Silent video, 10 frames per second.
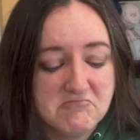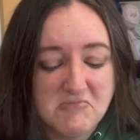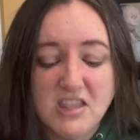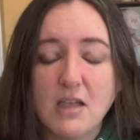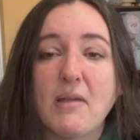
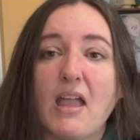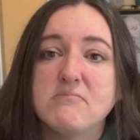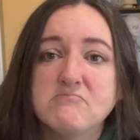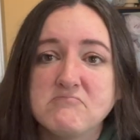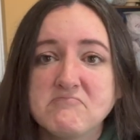Not bad.
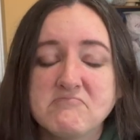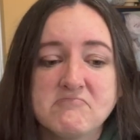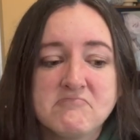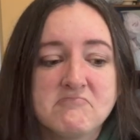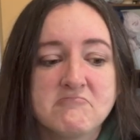
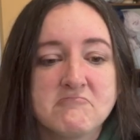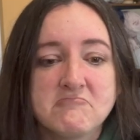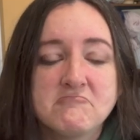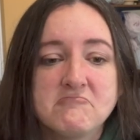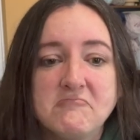
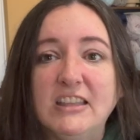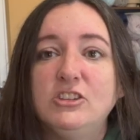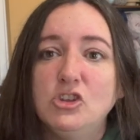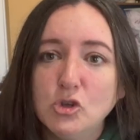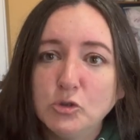It's
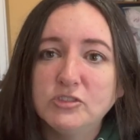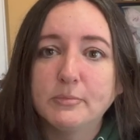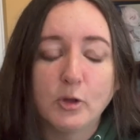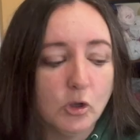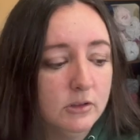
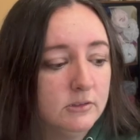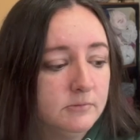usable.